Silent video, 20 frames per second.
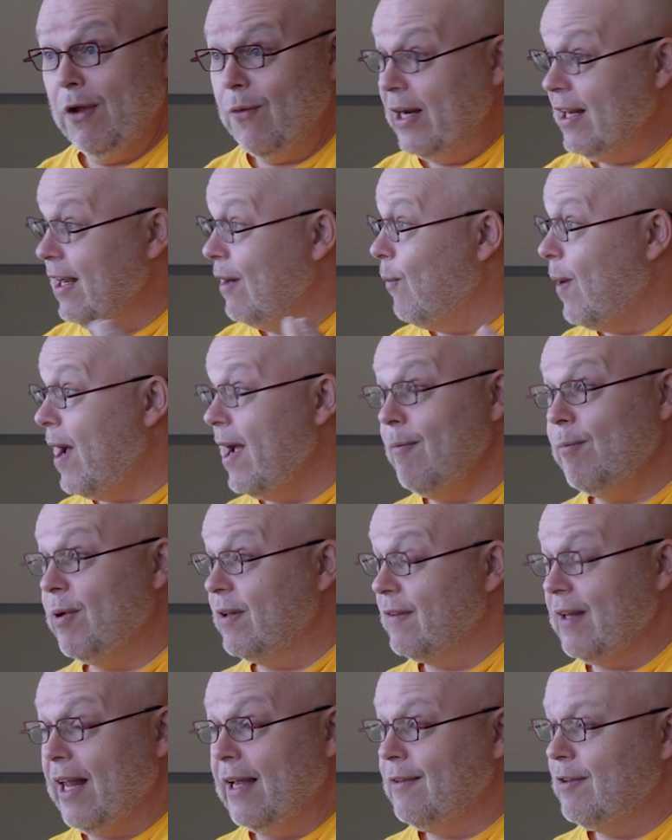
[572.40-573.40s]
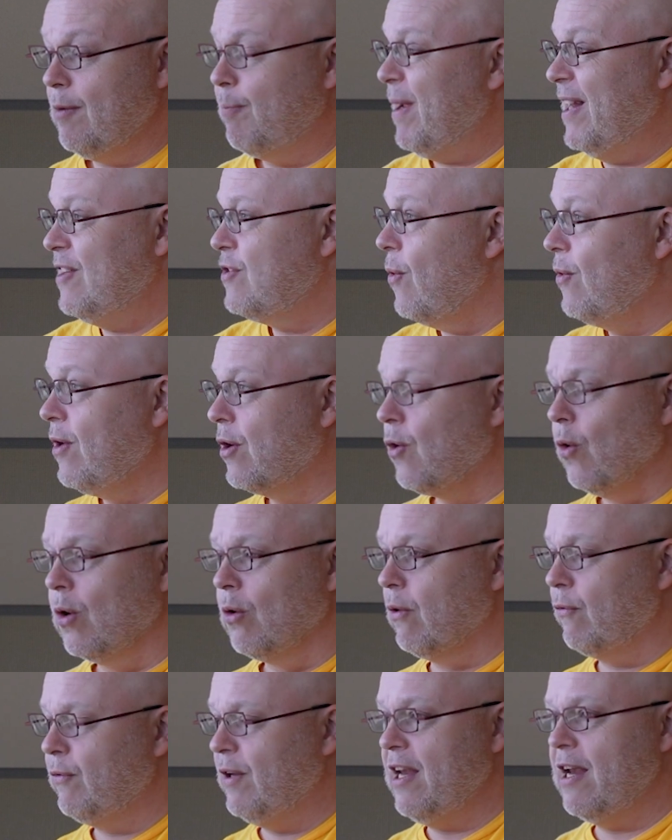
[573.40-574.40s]
No idea why, but like the Pantone
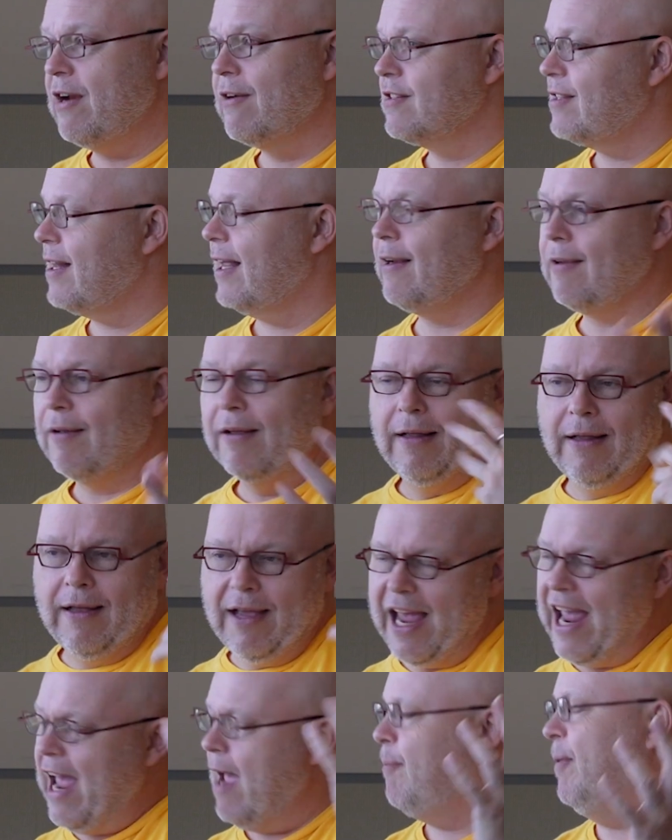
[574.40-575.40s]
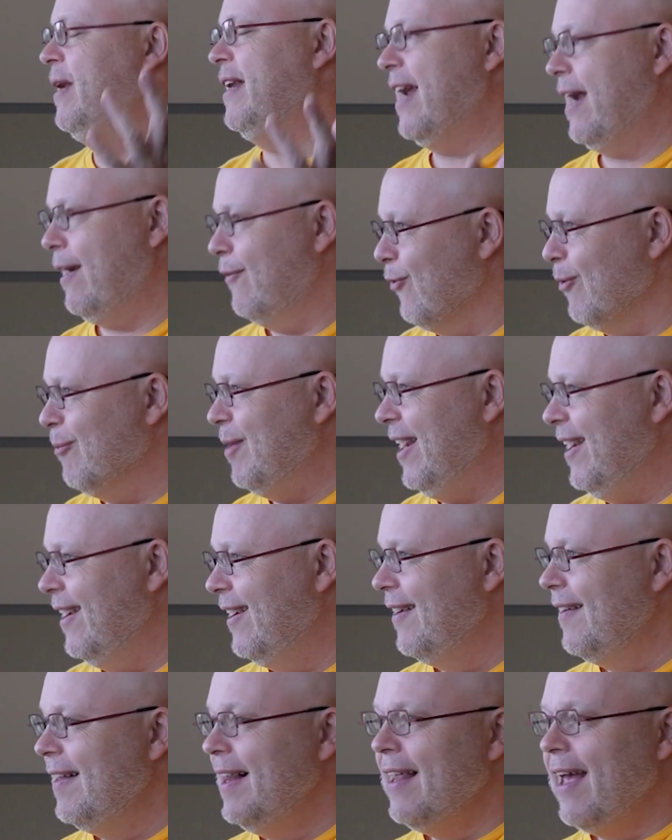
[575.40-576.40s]
Color of the Year is like a happy day for me.
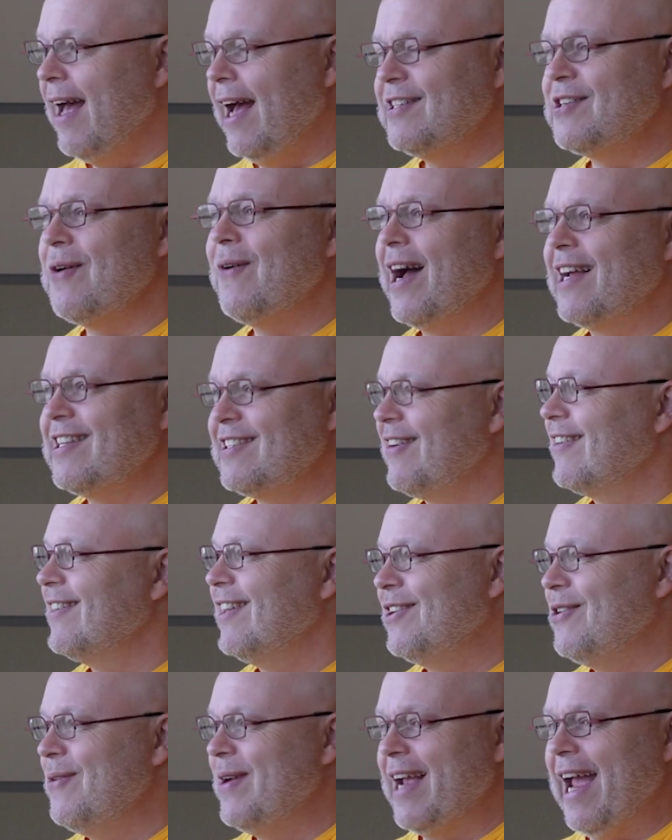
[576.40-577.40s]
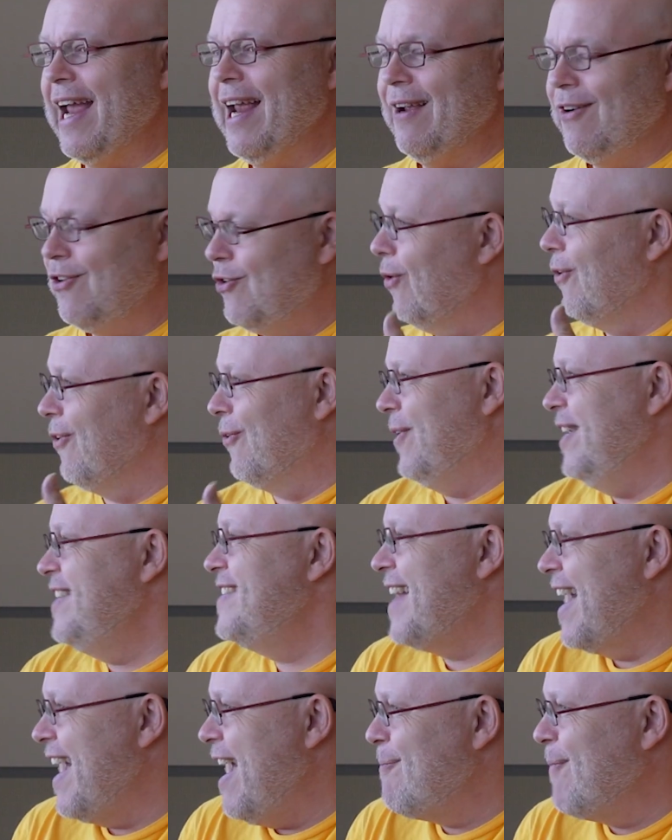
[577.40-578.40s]
And so I started doing a
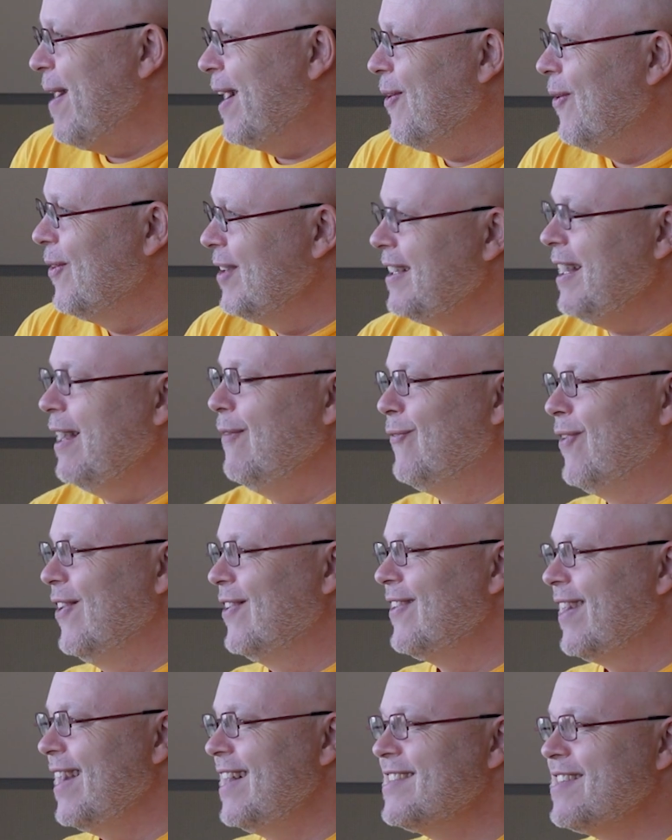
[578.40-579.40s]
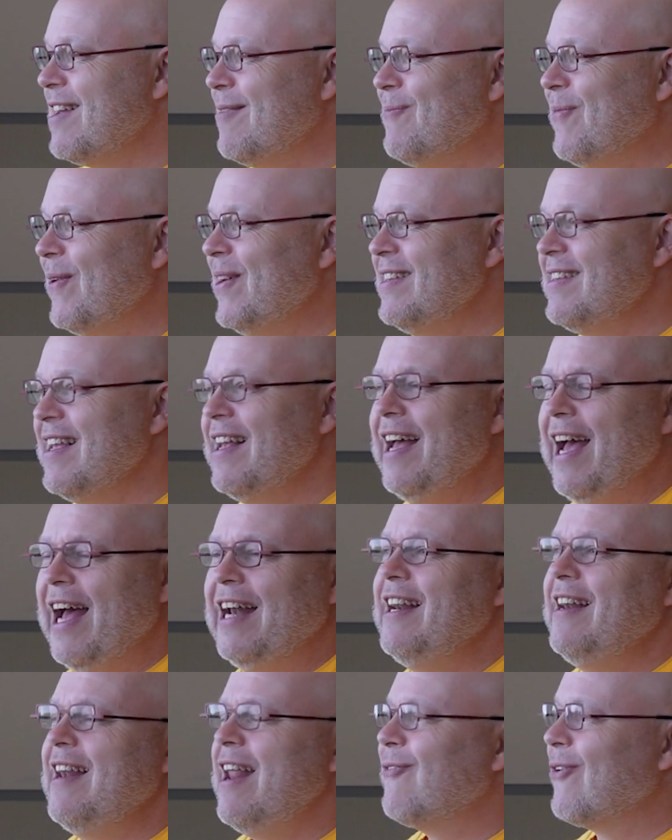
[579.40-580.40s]
Colorista app, I called it, in Flutter at some point,
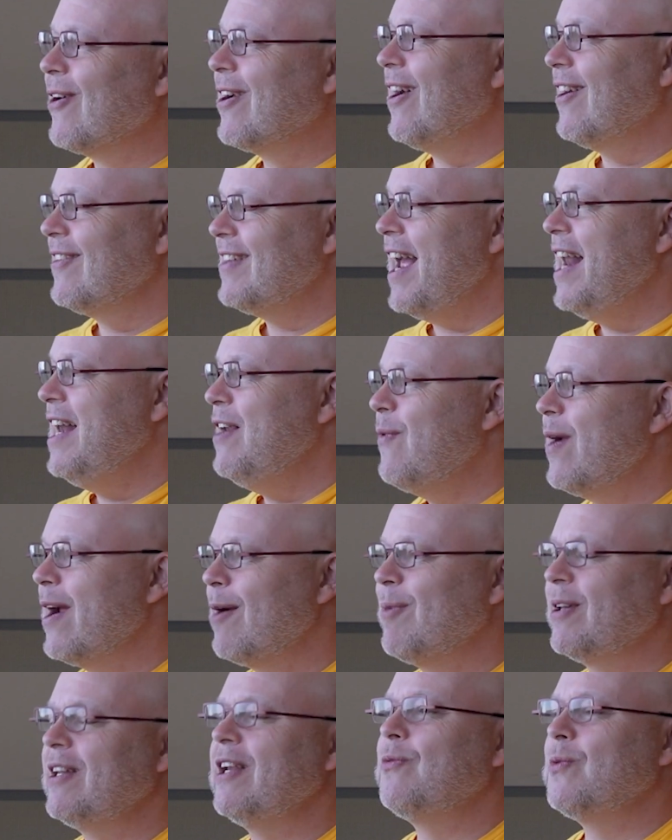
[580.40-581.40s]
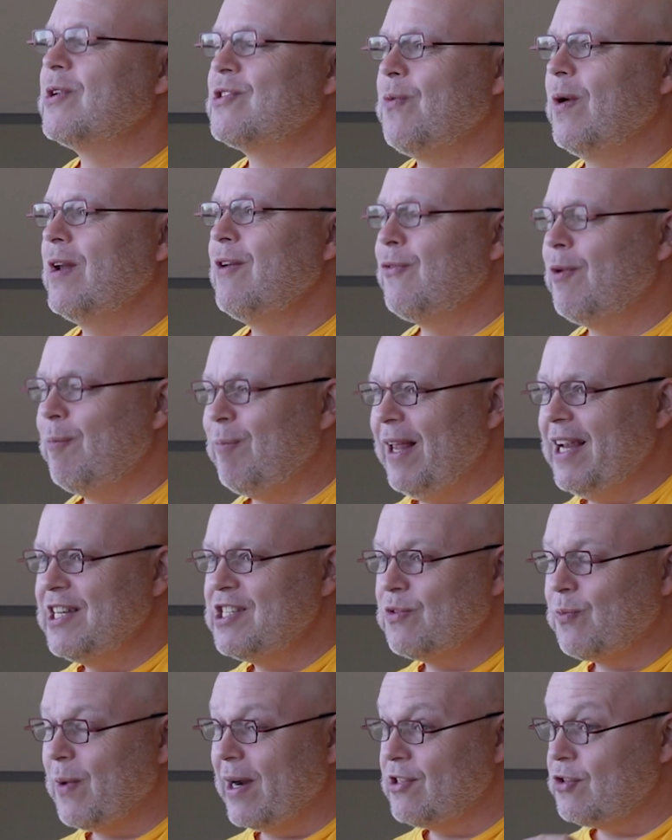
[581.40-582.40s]
and it never got anywhere, but it was one of the
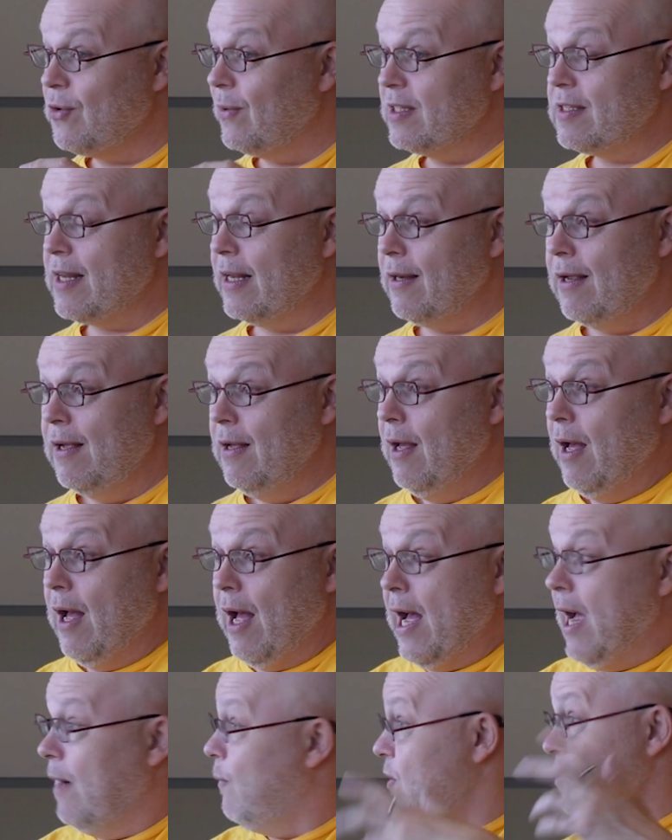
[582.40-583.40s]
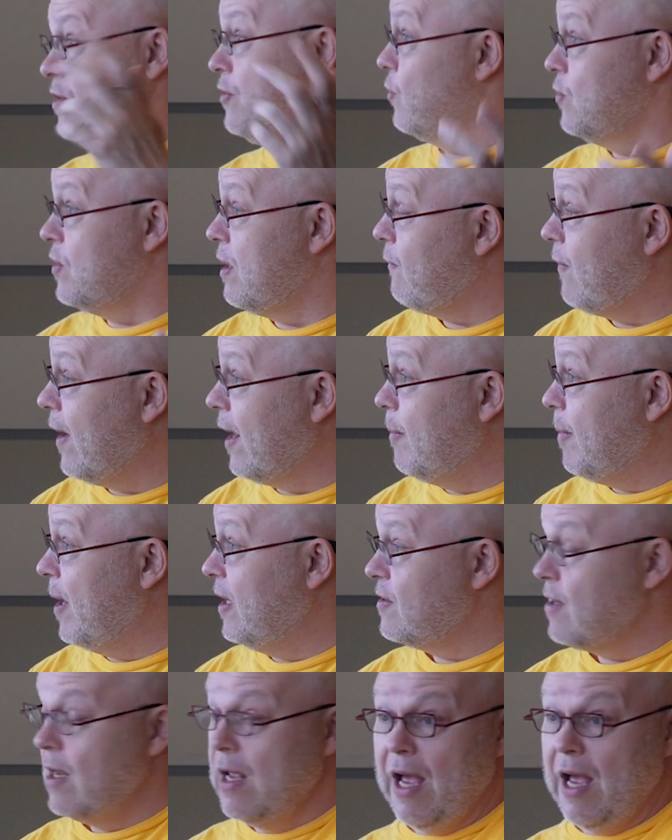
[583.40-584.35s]
places where I saw it's like, I wasn't using Firebase,